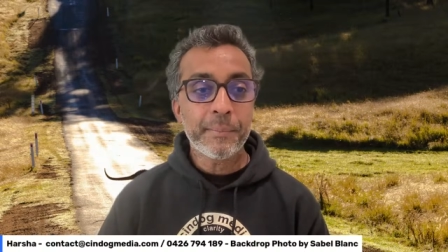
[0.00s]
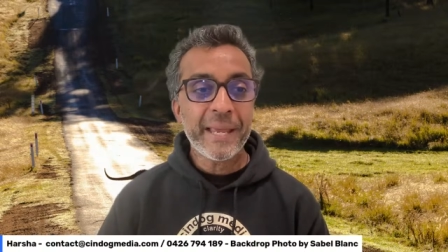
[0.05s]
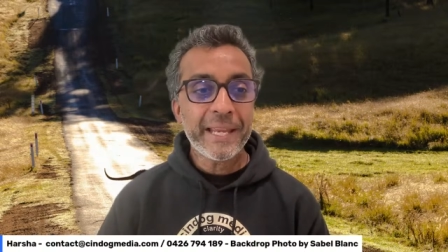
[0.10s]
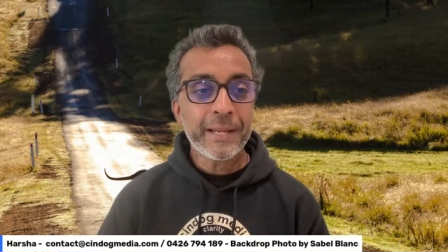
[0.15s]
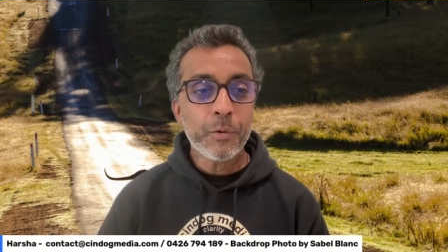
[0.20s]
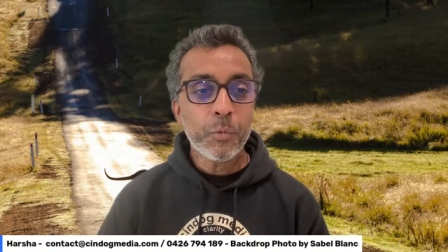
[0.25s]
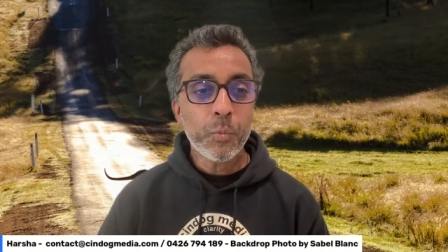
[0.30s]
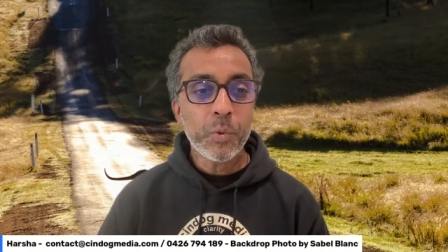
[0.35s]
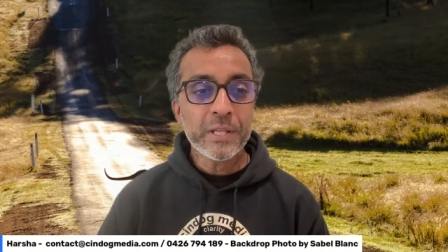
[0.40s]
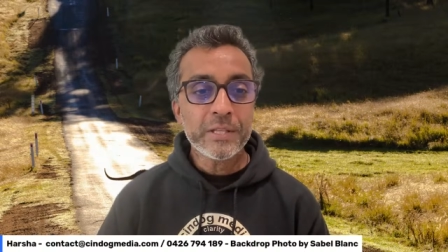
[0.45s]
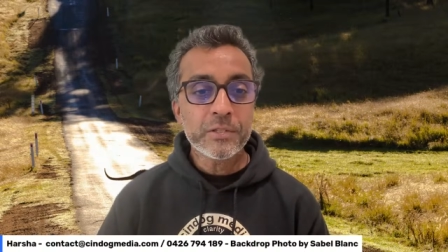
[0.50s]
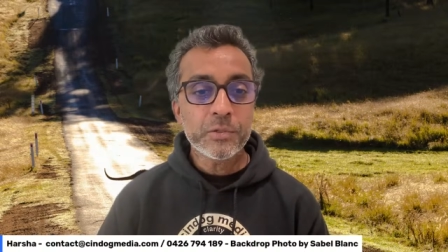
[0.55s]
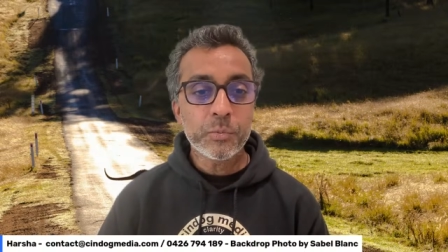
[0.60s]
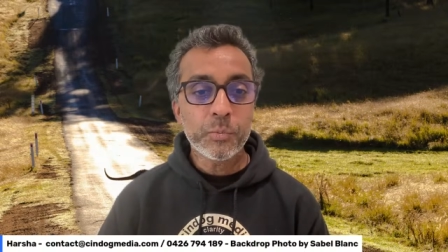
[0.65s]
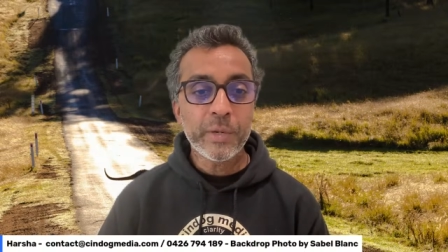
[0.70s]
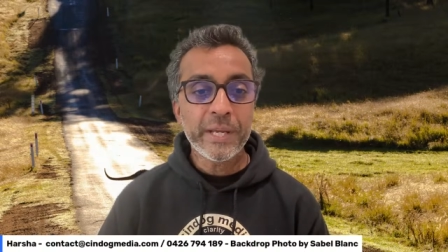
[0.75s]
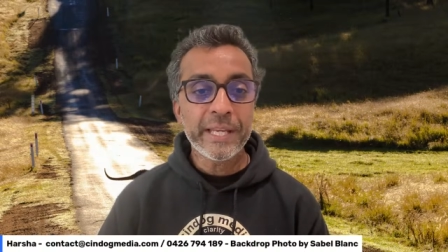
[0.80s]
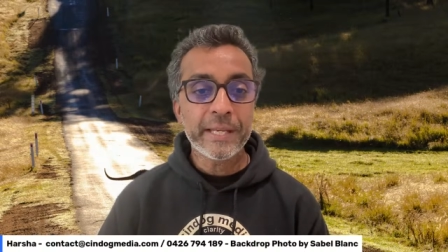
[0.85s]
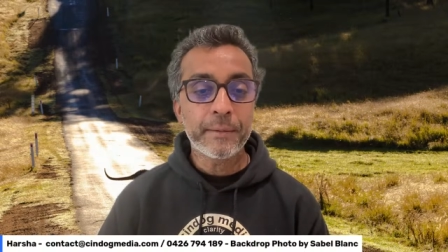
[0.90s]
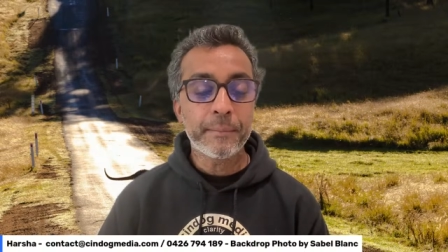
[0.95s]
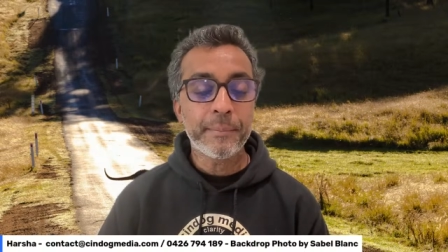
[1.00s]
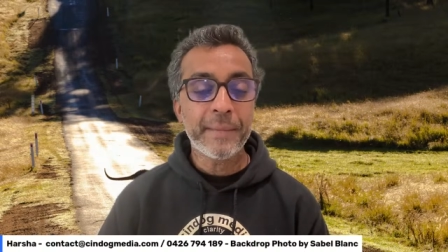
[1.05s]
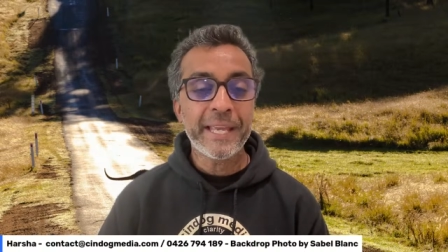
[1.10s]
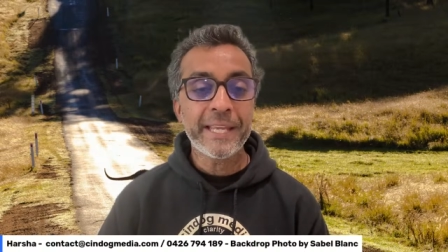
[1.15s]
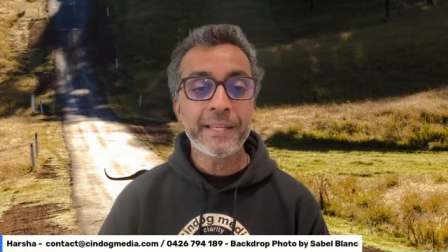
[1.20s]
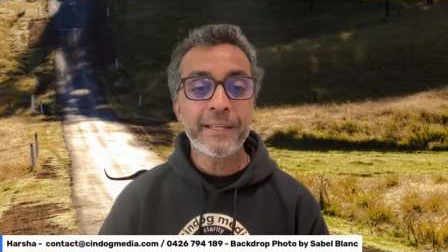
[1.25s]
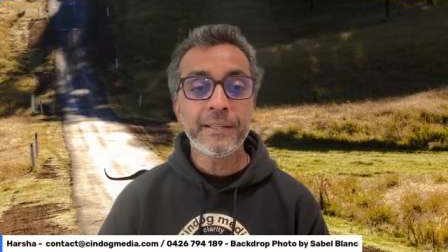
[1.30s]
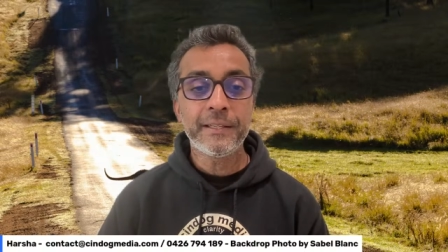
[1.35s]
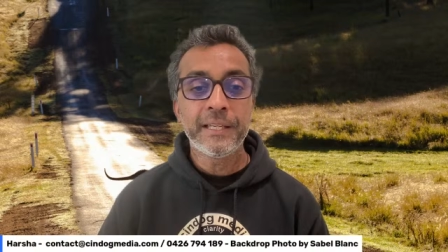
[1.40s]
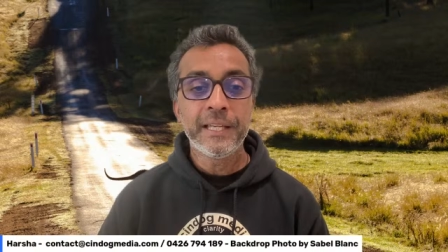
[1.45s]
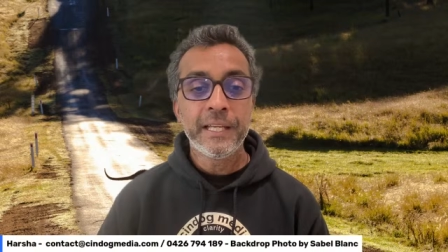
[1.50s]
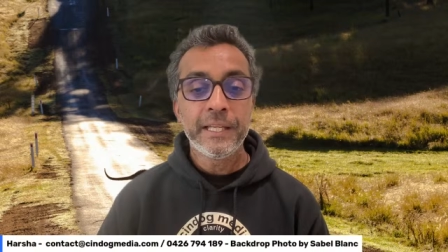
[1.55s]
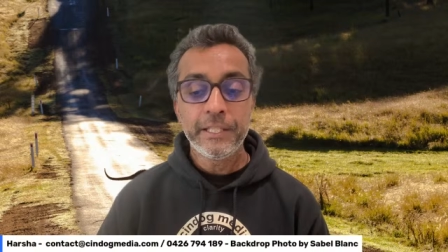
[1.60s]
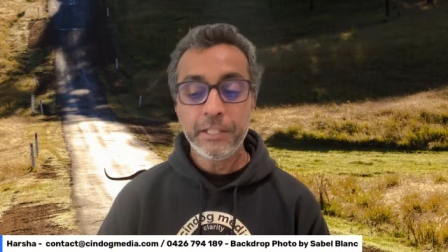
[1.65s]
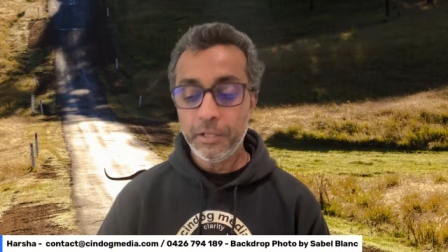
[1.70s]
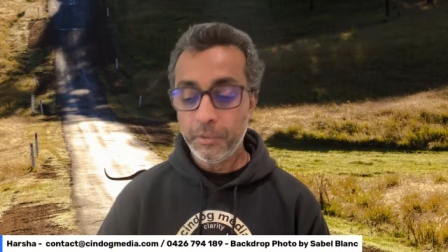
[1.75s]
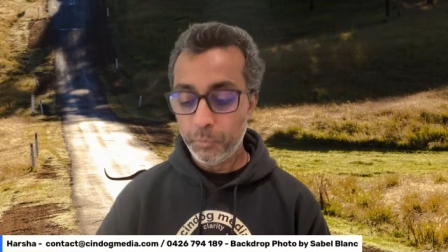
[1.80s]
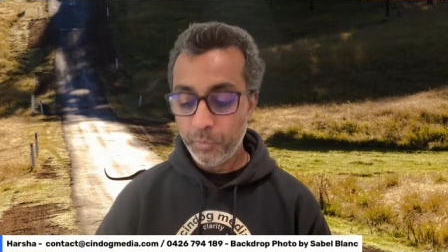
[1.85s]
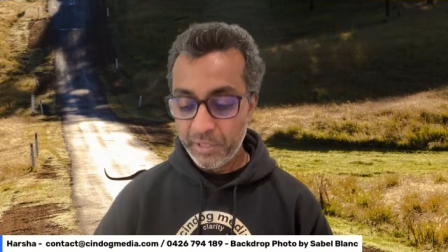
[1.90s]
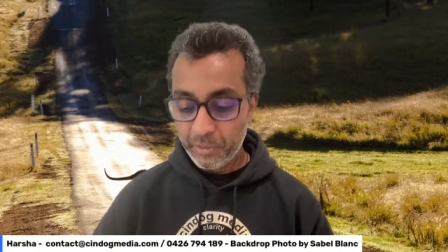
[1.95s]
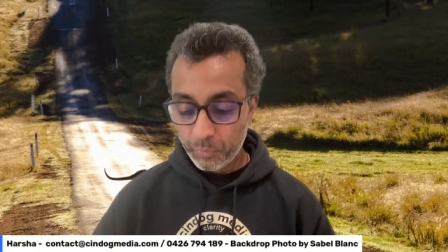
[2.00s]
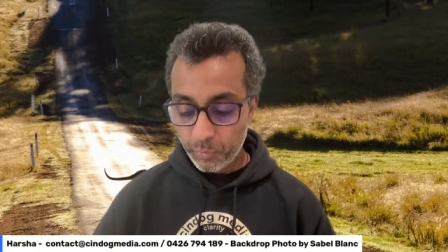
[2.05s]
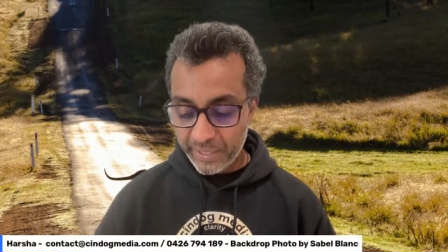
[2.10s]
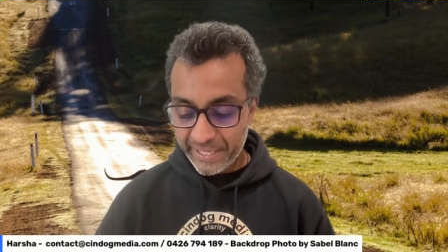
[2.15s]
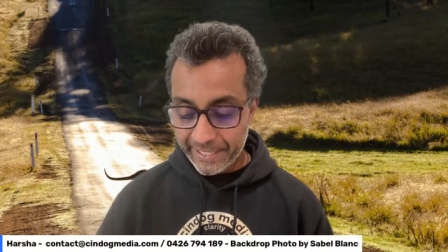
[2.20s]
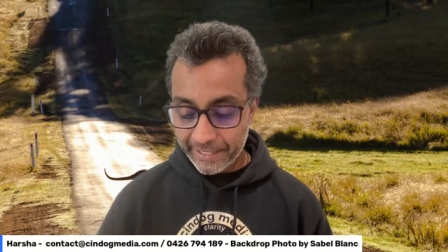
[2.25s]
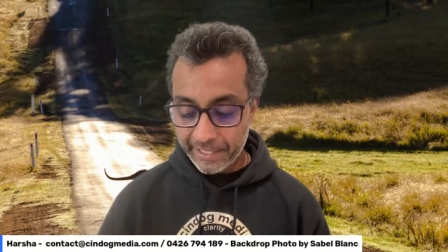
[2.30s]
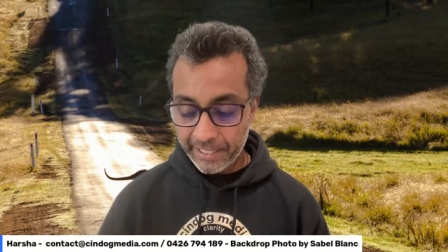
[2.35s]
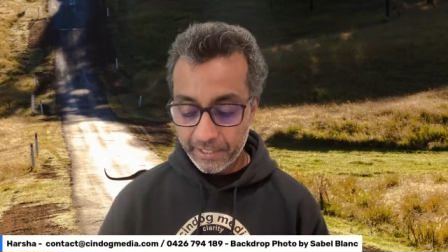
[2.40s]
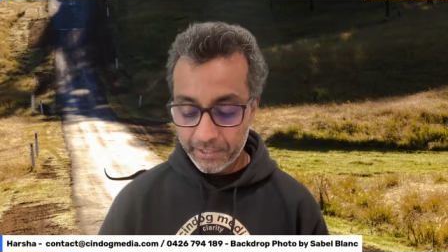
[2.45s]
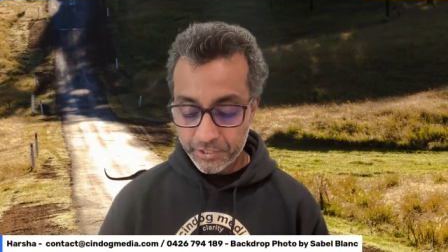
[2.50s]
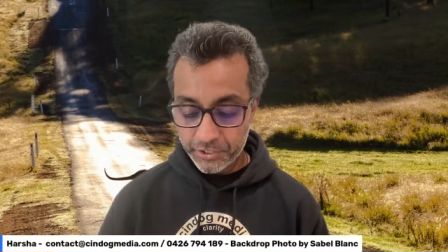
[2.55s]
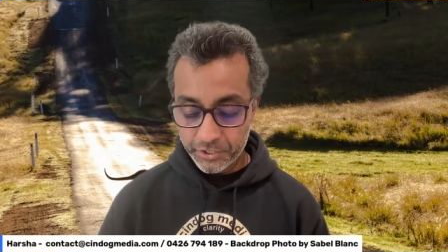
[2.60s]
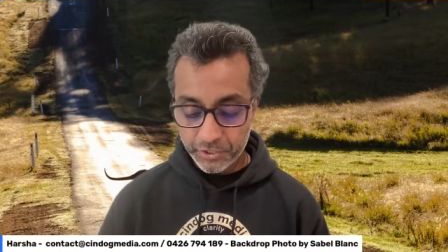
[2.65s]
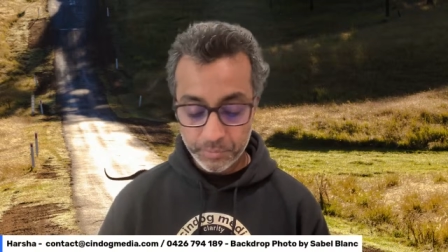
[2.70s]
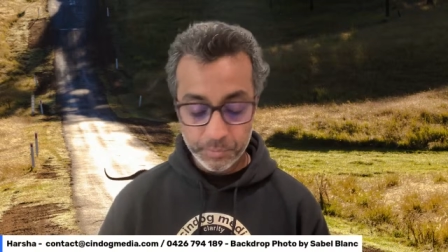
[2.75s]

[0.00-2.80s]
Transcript: Make it once a week. Make it, we encourage you